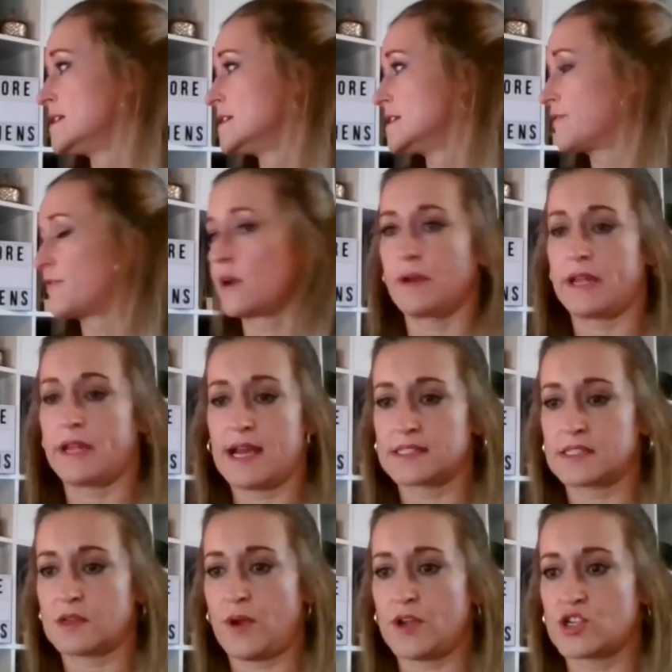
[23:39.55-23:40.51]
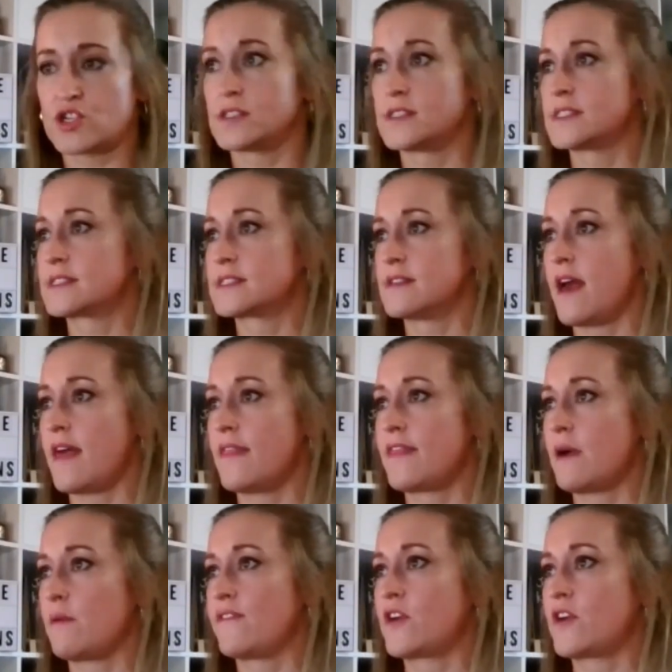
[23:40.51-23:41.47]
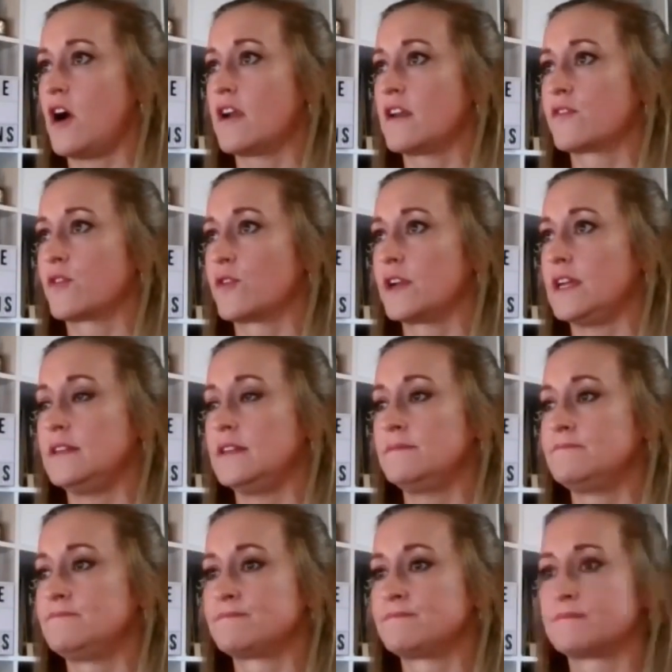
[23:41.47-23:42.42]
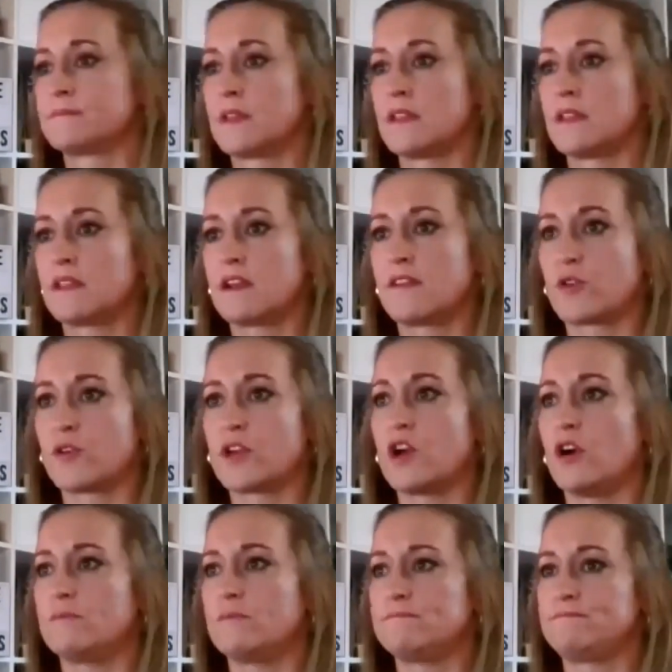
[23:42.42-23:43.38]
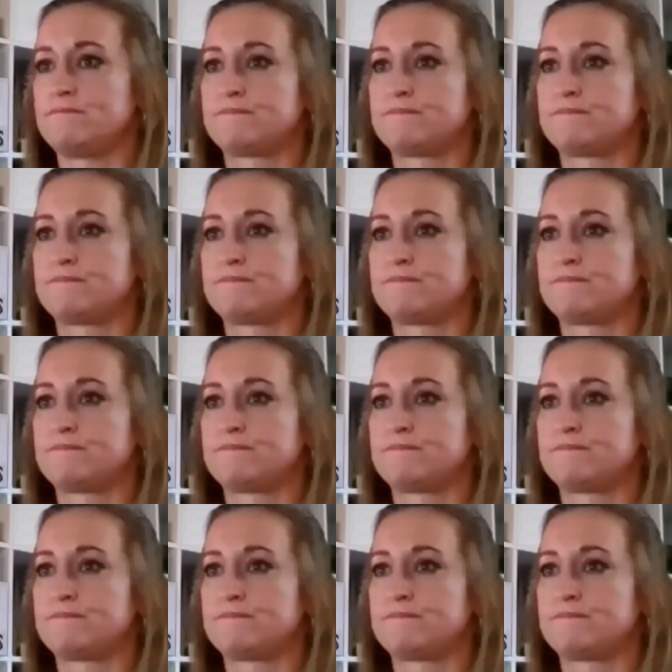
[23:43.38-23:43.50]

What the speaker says: the frequently asked questions that we've kind of already, that I've already got.